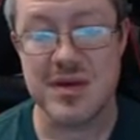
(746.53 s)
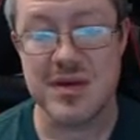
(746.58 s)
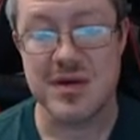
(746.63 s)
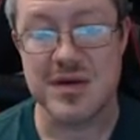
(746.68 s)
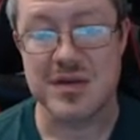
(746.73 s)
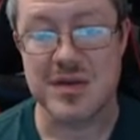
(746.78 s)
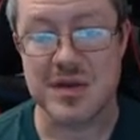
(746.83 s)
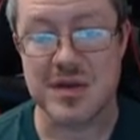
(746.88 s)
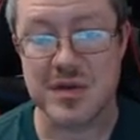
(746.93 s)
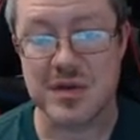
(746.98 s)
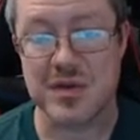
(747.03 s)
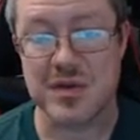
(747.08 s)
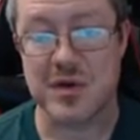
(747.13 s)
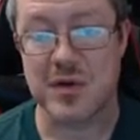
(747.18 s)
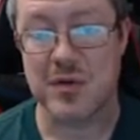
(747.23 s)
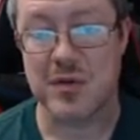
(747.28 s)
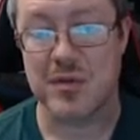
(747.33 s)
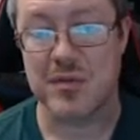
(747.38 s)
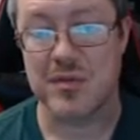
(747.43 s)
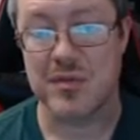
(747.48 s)
Though
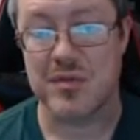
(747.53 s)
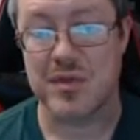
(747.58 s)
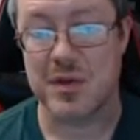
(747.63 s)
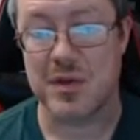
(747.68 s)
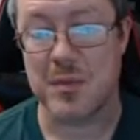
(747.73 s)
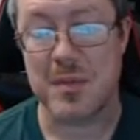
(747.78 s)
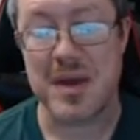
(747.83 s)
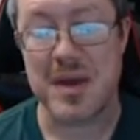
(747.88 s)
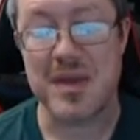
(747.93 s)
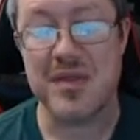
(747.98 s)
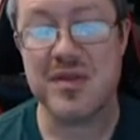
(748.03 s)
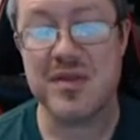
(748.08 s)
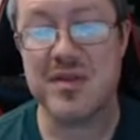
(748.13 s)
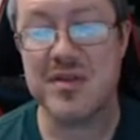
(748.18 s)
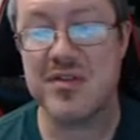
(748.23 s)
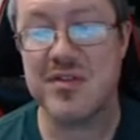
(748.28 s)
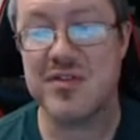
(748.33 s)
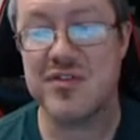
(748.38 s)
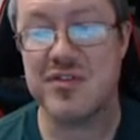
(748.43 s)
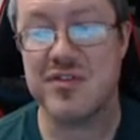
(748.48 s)
their
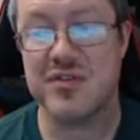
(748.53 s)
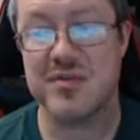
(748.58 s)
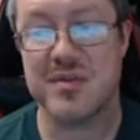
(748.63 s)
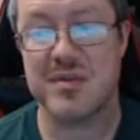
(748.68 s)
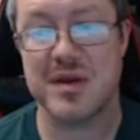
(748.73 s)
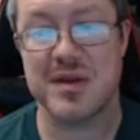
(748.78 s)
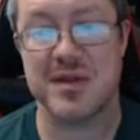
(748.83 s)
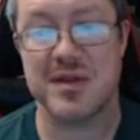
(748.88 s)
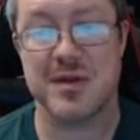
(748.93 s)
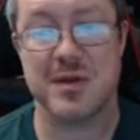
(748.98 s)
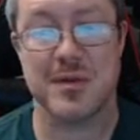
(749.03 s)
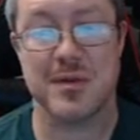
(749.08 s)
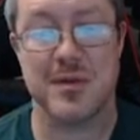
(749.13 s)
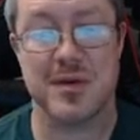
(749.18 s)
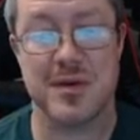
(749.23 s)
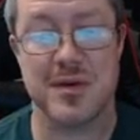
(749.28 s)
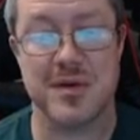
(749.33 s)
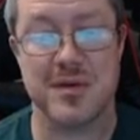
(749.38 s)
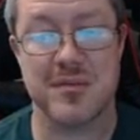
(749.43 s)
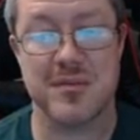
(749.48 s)
methods and their
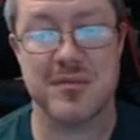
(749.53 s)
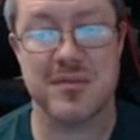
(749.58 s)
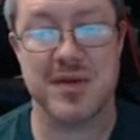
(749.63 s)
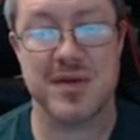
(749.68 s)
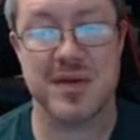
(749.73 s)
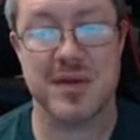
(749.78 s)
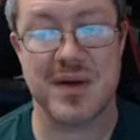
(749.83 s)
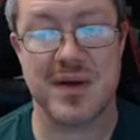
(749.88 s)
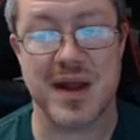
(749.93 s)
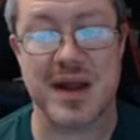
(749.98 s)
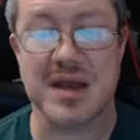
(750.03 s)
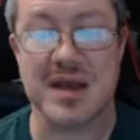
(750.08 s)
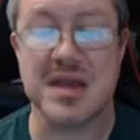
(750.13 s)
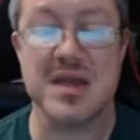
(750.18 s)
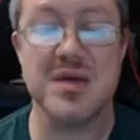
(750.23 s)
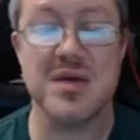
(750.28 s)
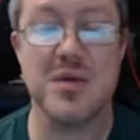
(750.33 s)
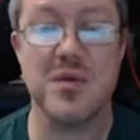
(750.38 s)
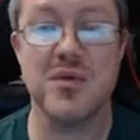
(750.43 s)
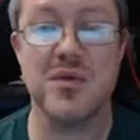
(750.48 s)

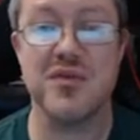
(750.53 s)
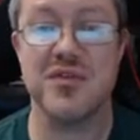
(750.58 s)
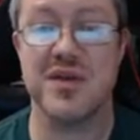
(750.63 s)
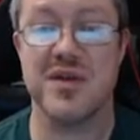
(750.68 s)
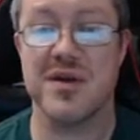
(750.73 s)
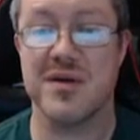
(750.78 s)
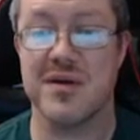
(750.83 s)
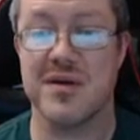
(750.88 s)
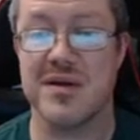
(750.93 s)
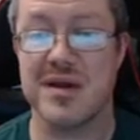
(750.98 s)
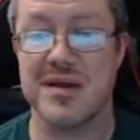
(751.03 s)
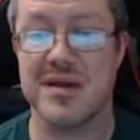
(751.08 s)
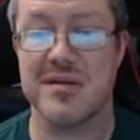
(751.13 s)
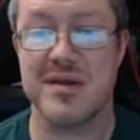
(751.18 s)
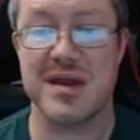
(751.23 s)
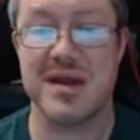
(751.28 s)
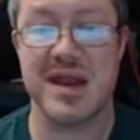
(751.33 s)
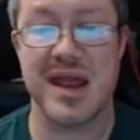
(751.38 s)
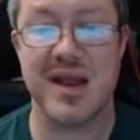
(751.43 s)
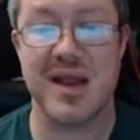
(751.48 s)
ideals, they are
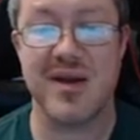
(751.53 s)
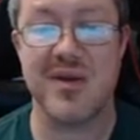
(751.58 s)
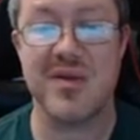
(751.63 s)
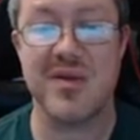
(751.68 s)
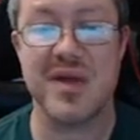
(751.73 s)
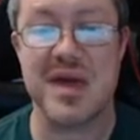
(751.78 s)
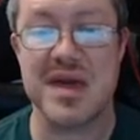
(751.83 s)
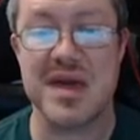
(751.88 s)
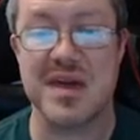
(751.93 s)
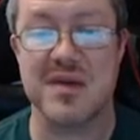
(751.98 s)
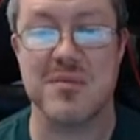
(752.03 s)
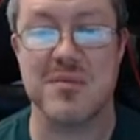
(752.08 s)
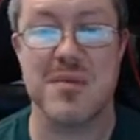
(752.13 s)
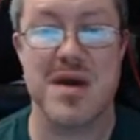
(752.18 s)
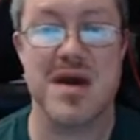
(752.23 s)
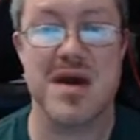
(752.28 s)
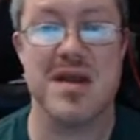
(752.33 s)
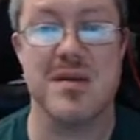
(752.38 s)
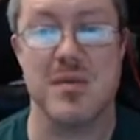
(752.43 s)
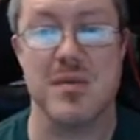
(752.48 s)
inherently
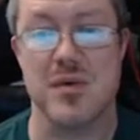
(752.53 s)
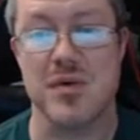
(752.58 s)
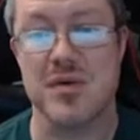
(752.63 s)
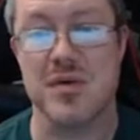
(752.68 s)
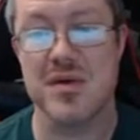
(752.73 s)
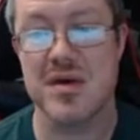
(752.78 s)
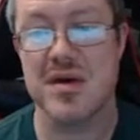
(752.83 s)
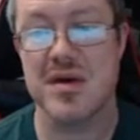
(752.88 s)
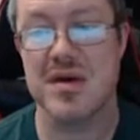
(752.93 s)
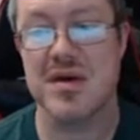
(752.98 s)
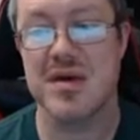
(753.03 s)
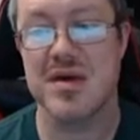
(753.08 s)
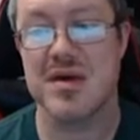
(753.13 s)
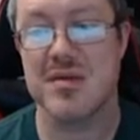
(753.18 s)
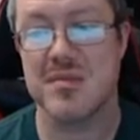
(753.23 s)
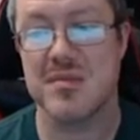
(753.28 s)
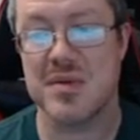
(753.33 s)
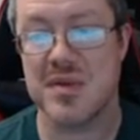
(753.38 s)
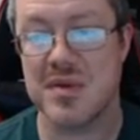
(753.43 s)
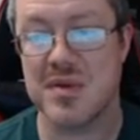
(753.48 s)
incompatible.
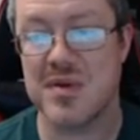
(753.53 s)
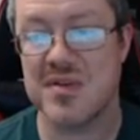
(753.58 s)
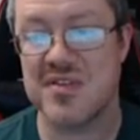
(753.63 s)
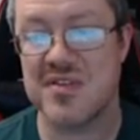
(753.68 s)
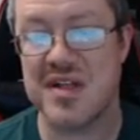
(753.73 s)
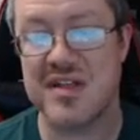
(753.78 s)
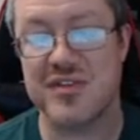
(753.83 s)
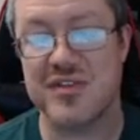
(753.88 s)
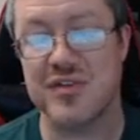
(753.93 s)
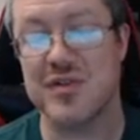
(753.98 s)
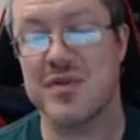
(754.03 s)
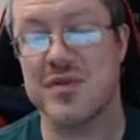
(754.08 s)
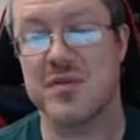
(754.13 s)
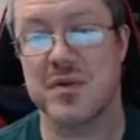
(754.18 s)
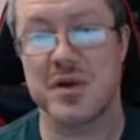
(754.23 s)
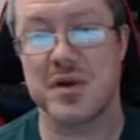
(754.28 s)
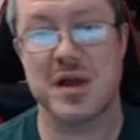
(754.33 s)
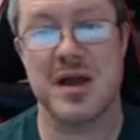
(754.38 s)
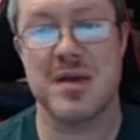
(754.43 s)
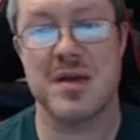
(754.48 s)
But there is that sliver
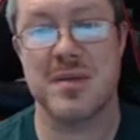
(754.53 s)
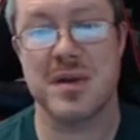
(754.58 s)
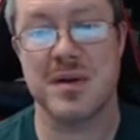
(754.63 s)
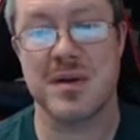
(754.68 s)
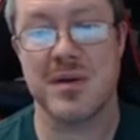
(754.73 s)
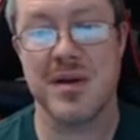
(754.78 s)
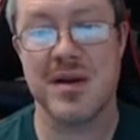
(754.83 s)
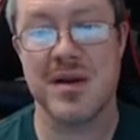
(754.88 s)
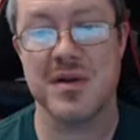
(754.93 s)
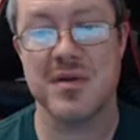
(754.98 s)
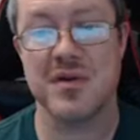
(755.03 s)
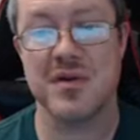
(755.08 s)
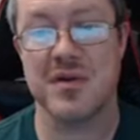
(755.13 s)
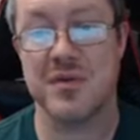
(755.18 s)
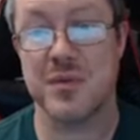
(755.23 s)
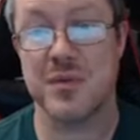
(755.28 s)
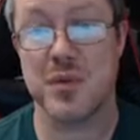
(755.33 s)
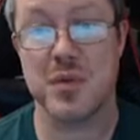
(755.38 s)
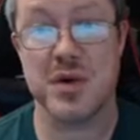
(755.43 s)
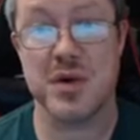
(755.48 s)
of common ground of
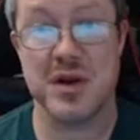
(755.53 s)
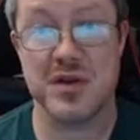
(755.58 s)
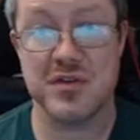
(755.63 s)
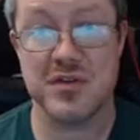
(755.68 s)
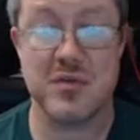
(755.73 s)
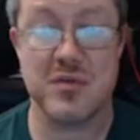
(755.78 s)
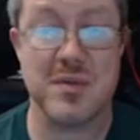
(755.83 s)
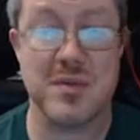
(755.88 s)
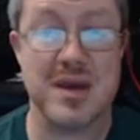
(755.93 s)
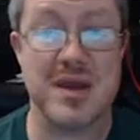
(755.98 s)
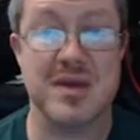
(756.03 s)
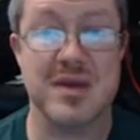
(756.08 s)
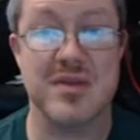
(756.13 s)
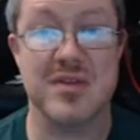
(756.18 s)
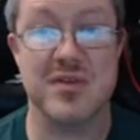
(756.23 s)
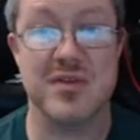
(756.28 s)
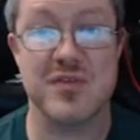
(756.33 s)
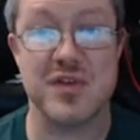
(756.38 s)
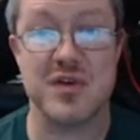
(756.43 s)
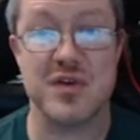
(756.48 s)
wanting to make the
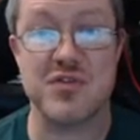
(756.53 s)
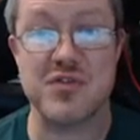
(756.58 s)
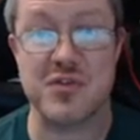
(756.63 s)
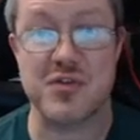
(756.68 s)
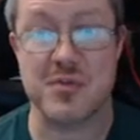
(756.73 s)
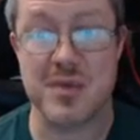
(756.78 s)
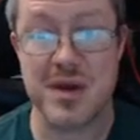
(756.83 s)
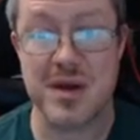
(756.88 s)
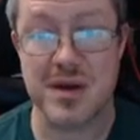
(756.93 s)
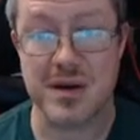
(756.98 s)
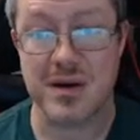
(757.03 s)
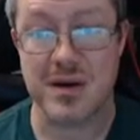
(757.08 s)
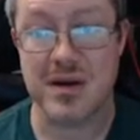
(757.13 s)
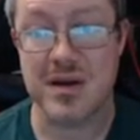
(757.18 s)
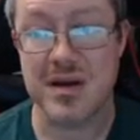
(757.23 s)
future better.